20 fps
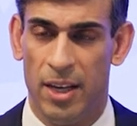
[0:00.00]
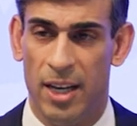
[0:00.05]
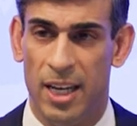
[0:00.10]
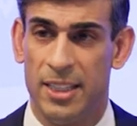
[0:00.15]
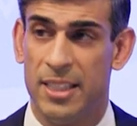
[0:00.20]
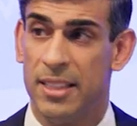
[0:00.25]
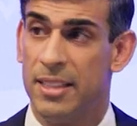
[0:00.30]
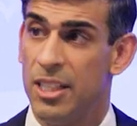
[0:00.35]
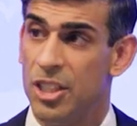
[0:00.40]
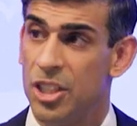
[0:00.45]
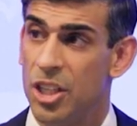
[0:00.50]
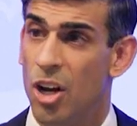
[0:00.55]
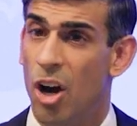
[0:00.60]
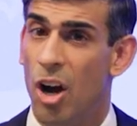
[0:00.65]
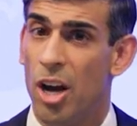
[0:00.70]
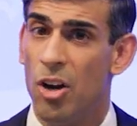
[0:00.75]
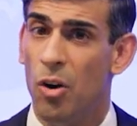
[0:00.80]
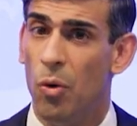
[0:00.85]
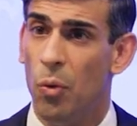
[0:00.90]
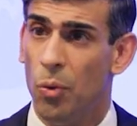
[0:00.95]
a decision
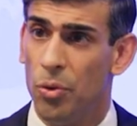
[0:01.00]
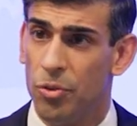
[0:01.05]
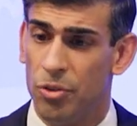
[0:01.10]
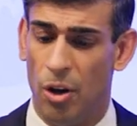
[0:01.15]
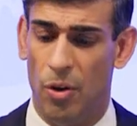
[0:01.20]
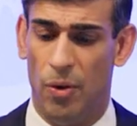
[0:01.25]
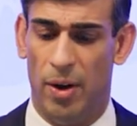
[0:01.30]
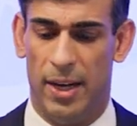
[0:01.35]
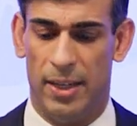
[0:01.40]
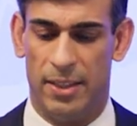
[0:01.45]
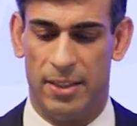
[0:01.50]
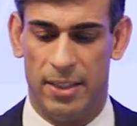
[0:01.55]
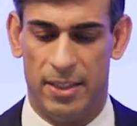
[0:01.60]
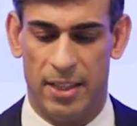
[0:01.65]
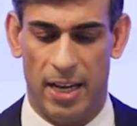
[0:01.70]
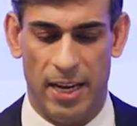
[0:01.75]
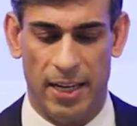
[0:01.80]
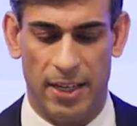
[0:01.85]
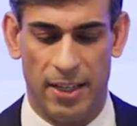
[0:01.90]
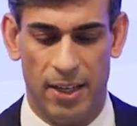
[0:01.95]
I also had to
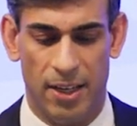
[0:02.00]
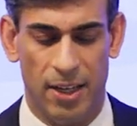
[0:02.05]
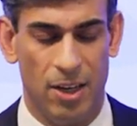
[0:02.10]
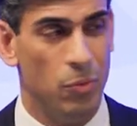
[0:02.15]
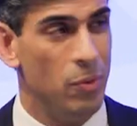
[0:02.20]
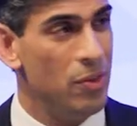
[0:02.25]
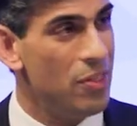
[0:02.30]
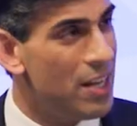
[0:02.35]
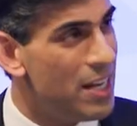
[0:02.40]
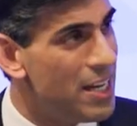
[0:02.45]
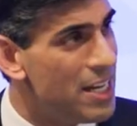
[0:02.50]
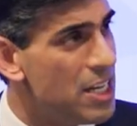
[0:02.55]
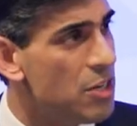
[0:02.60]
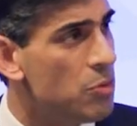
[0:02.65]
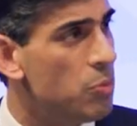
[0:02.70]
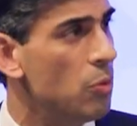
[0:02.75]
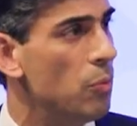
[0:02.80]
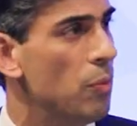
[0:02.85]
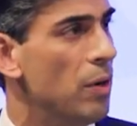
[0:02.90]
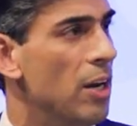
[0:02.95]
take with
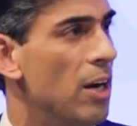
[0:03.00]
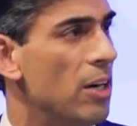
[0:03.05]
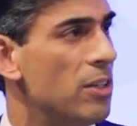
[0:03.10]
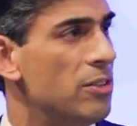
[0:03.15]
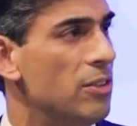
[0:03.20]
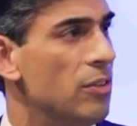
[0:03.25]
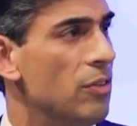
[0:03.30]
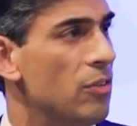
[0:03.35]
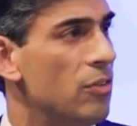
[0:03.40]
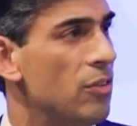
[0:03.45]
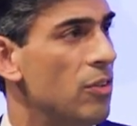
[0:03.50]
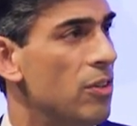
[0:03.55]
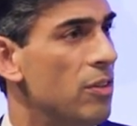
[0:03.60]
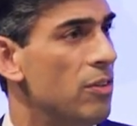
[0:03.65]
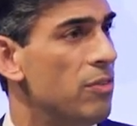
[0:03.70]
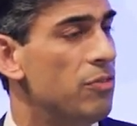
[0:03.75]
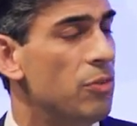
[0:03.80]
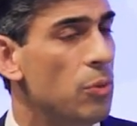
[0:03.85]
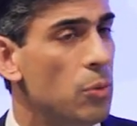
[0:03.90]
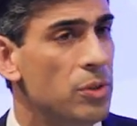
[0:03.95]
equal reluctance
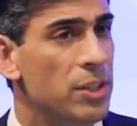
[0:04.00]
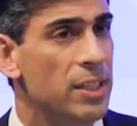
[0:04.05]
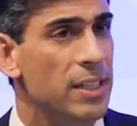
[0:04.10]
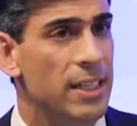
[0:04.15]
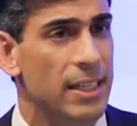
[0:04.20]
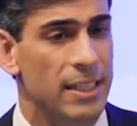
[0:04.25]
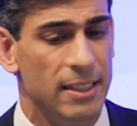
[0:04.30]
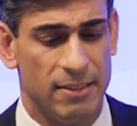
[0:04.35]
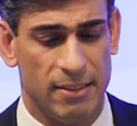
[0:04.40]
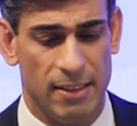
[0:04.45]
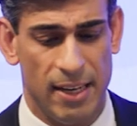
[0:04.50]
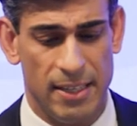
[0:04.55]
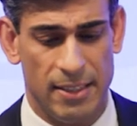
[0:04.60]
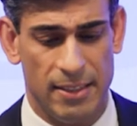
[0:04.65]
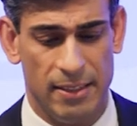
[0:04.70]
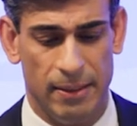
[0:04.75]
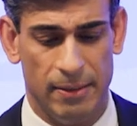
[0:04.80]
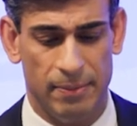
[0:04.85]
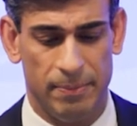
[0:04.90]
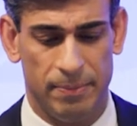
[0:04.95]
40 years
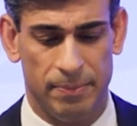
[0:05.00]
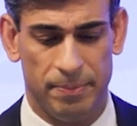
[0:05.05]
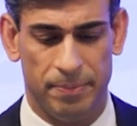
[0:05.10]
later.